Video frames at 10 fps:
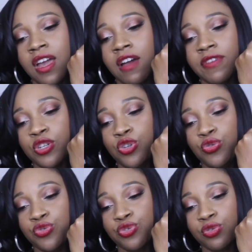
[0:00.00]
of a
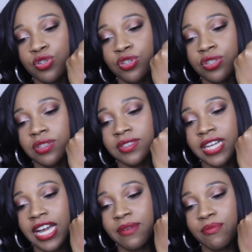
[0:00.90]
neutral
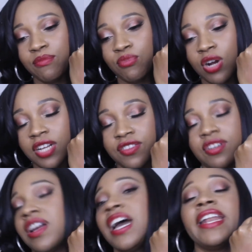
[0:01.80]
type
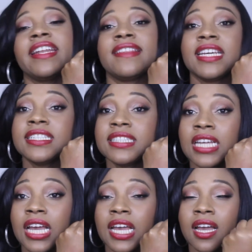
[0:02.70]
bronzer. And this
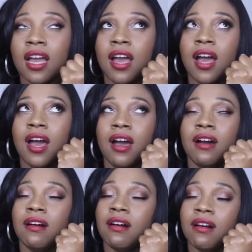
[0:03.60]
thing,
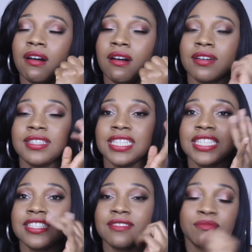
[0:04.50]
oh,
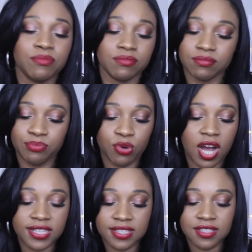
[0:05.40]
this
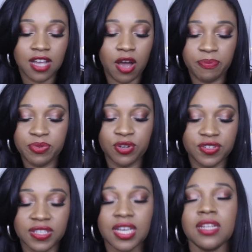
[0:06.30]
bronzes up your
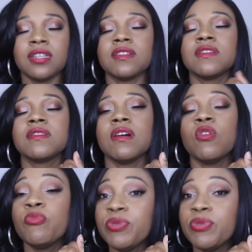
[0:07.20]
skin so